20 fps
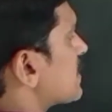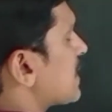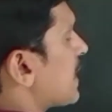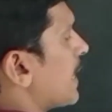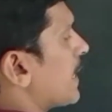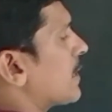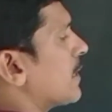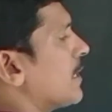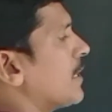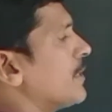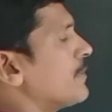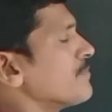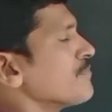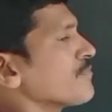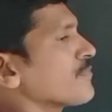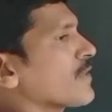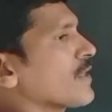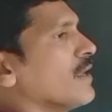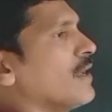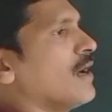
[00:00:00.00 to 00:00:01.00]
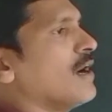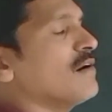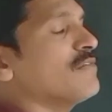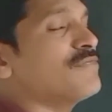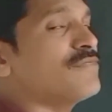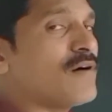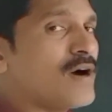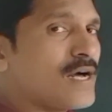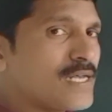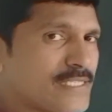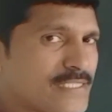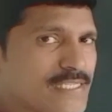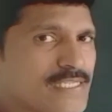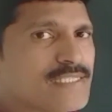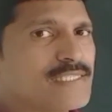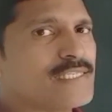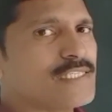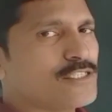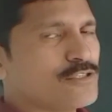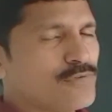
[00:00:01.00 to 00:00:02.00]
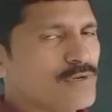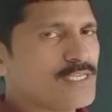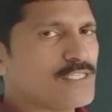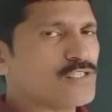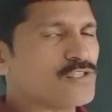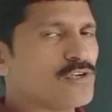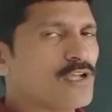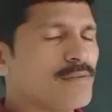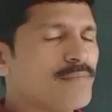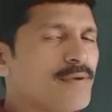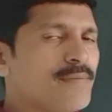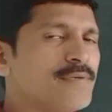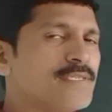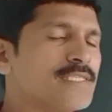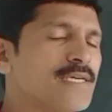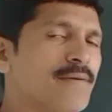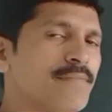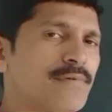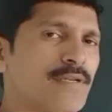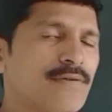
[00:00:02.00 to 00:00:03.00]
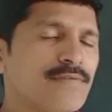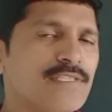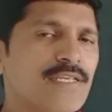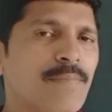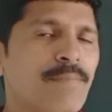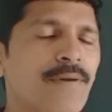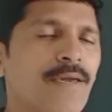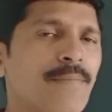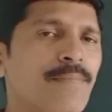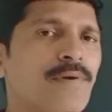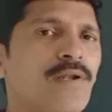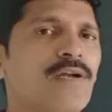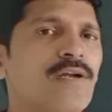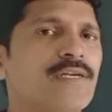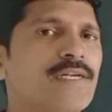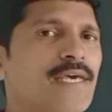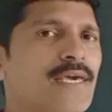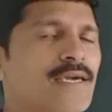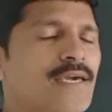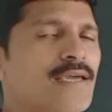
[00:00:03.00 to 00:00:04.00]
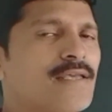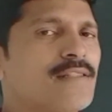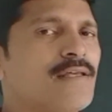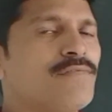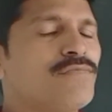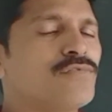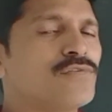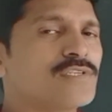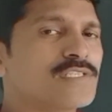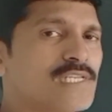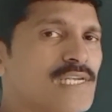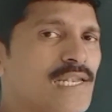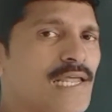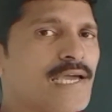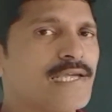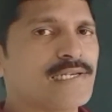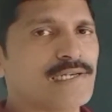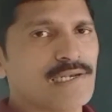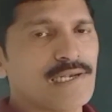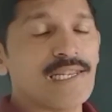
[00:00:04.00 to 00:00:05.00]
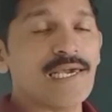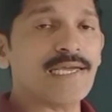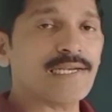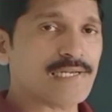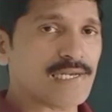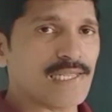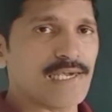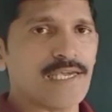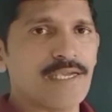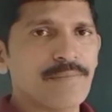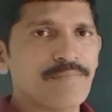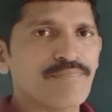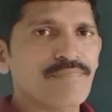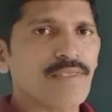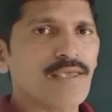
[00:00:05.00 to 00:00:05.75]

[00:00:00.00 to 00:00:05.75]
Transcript: like a fasting situation, or maybe sometimes the people are taking the foods lately,